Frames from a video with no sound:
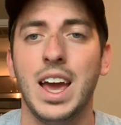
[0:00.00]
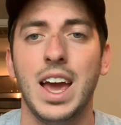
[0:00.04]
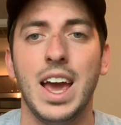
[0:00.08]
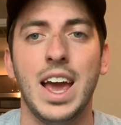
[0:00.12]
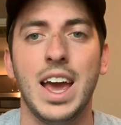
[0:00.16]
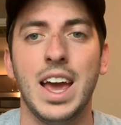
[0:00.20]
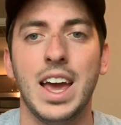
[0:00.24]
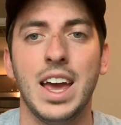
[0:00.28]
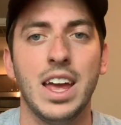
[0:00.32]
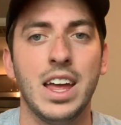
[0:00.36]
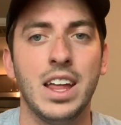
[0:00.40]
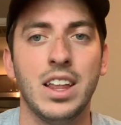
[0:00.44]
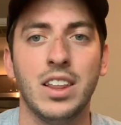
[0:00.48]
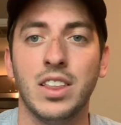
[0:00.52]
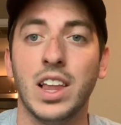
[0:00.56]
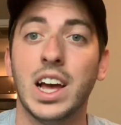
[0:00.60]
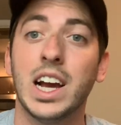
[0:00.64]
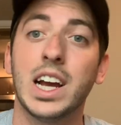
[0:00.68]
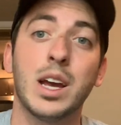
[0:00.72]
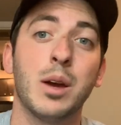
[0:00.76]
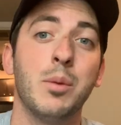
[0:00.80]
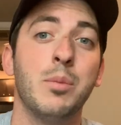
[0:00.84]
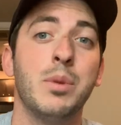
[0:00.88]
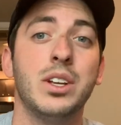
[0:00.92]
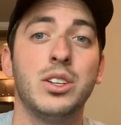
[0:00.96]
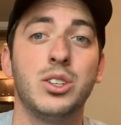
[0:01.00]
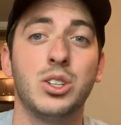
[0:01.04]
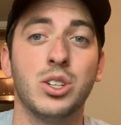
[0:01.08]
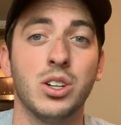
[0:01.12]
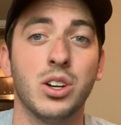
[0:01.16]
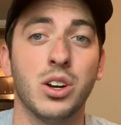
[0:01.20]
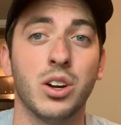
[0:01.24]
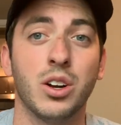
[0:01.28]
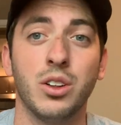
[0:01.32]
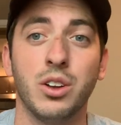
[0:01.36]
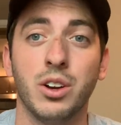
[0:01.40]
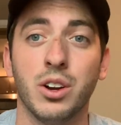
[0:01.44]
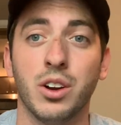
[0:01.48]
And like I mentioned
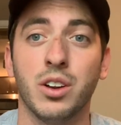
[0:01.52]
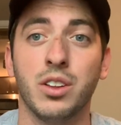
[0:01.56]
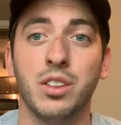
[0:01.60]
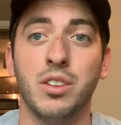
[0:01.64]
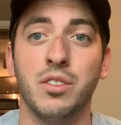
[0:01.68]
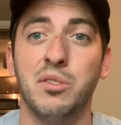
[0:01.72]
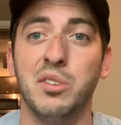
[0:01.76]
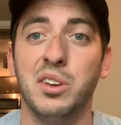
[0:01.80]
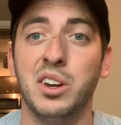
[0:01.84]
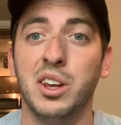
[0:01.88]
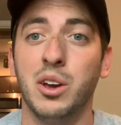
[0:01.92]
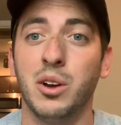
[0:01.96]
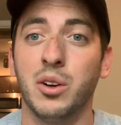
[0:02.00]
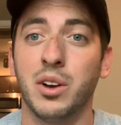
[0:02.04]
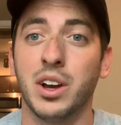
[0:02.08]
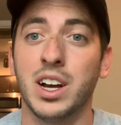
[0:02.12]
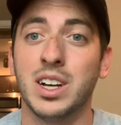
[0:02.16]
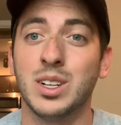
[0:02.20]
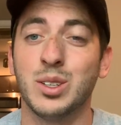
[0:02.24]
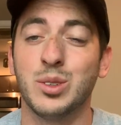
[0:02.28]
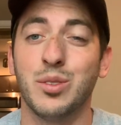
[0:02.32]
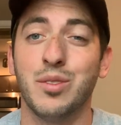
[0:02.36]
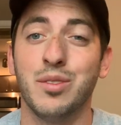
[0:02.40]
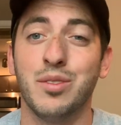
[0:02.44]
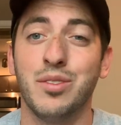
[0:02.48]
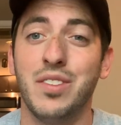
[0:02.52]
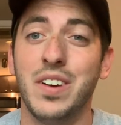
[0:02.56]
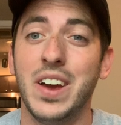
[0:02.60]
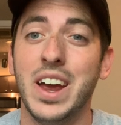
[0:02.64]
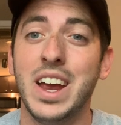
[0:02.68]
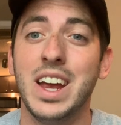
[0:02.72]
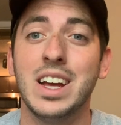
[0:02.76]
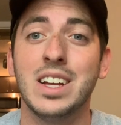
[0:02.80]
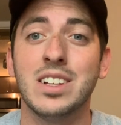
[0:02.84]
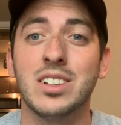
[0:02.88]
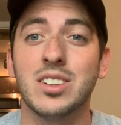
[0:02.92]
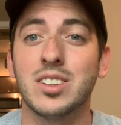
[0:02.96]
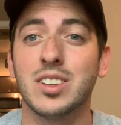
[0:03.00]
earlier in the video, guys,
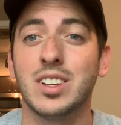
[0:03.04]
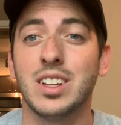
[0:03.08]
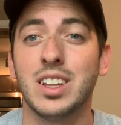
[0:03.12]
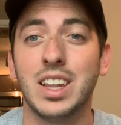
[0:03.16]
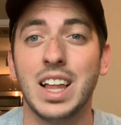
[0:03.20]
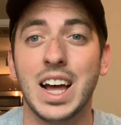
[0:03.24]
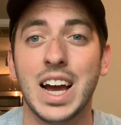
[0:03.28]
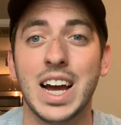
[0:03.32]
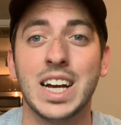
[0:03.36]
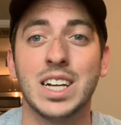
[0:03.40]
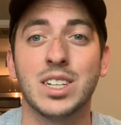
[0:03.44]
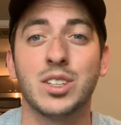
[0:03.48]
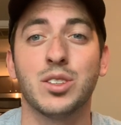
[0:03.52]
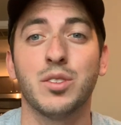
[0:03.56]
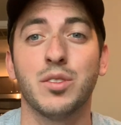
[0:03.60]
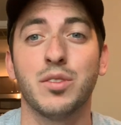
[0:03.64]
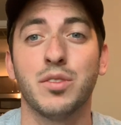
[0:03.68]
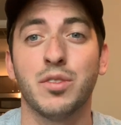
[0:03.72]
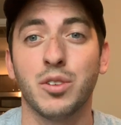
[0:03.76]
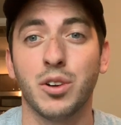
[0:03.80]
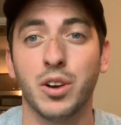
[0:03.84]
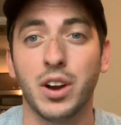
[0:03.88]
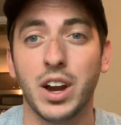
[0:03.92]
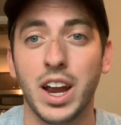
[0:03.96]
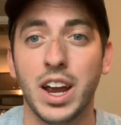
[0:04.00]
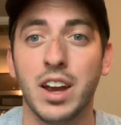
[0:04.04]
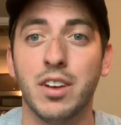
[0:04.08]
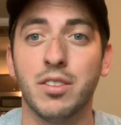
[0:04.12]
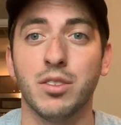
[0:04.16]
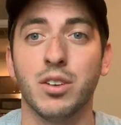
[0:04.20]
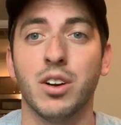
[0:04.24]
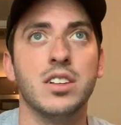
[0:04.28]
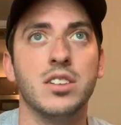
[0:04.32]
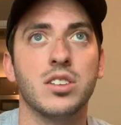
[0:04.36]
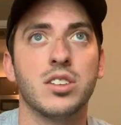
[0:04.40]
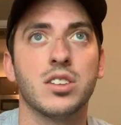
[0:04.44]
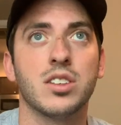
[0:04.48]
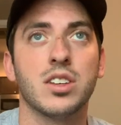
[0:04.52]
Vans last
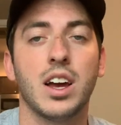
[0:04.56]
forever.